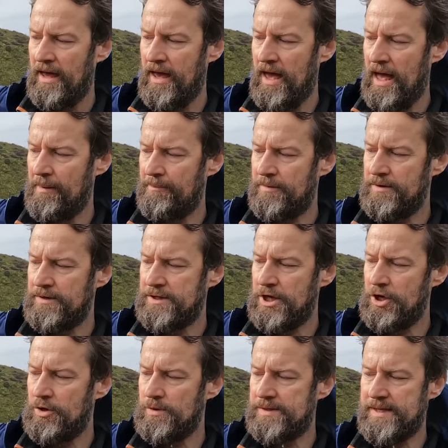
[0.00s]

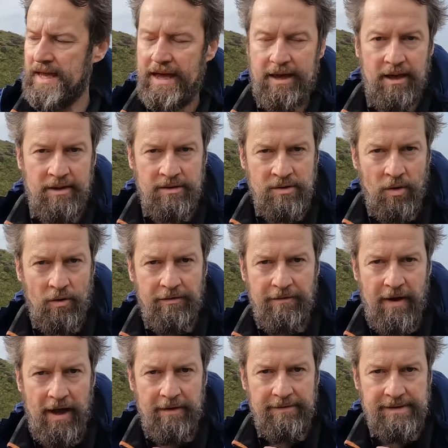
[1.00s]
2-second or
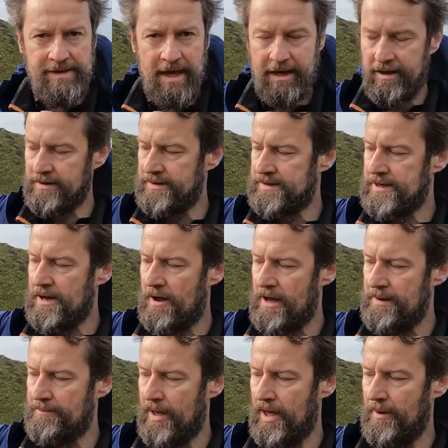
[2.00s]
5-second
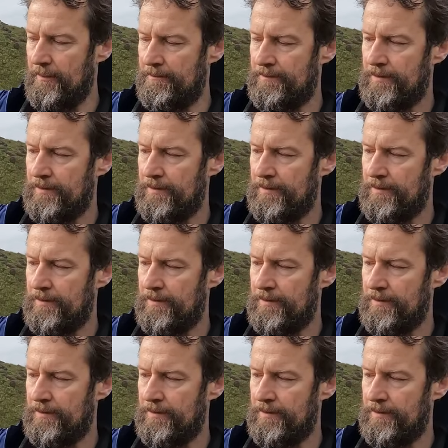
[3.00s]
timer.